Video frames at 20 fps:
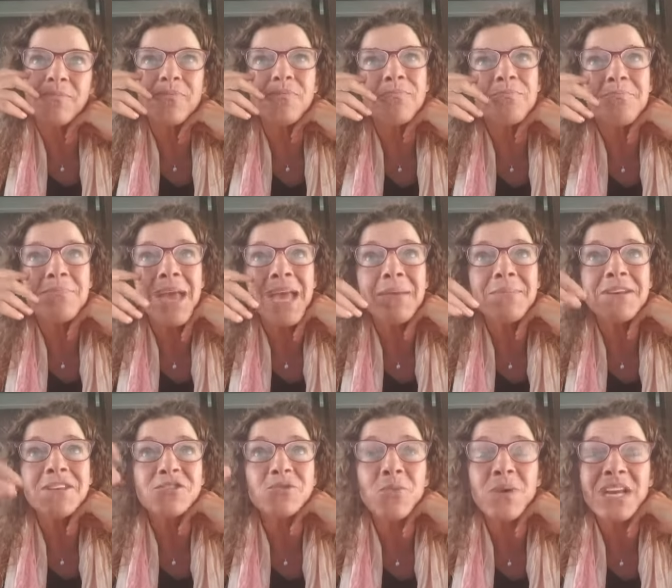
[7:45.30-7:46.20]

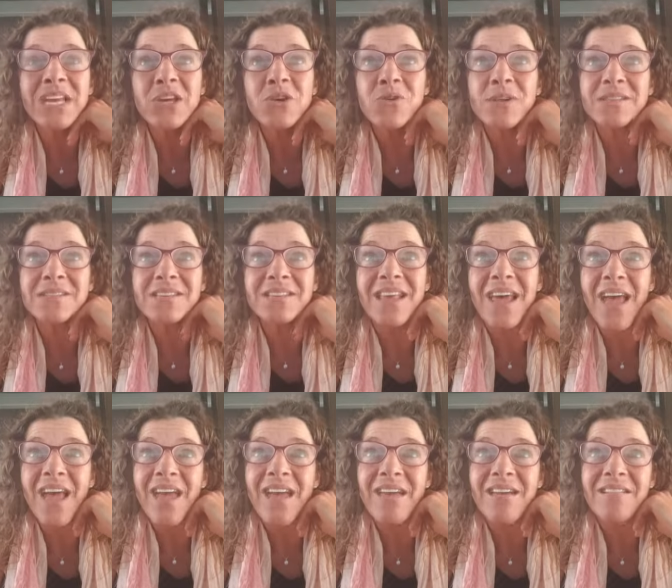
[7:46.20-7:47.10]
maybe 20 units a
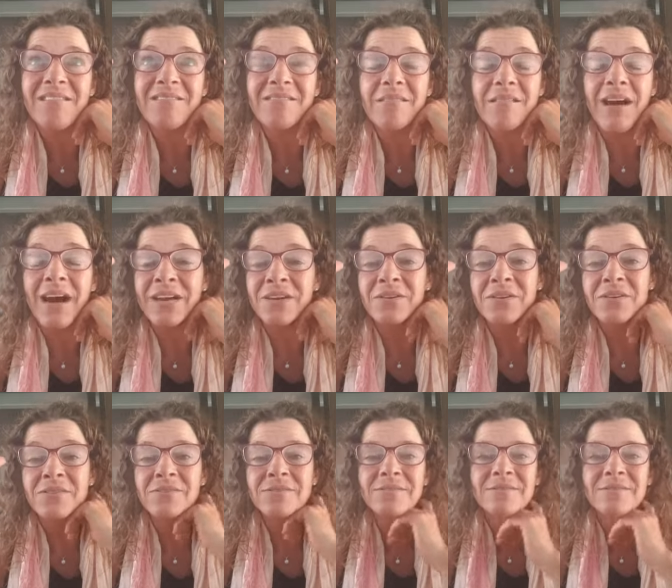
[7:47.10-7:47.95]
day. I don't know.